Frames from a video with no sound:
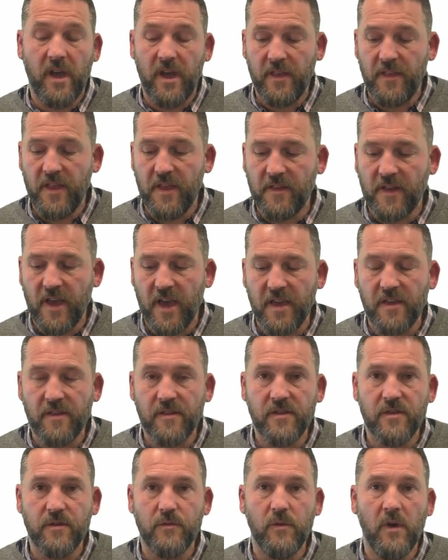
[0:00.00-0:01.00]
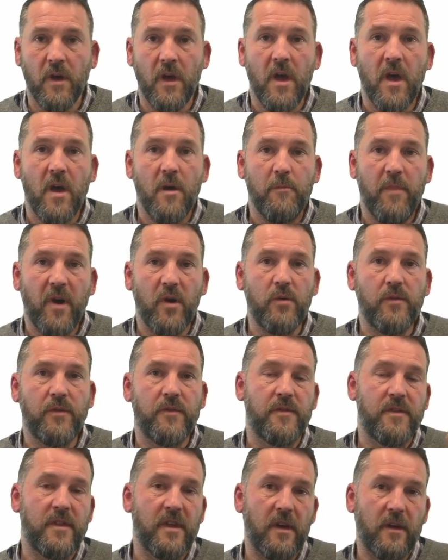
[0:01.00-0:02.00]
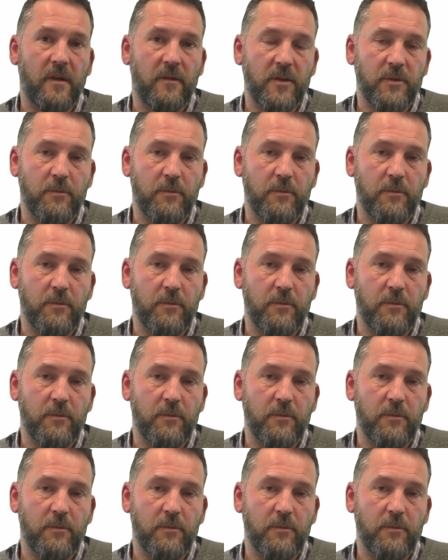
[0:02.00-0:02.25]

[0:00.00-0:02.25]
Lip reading: this case to both the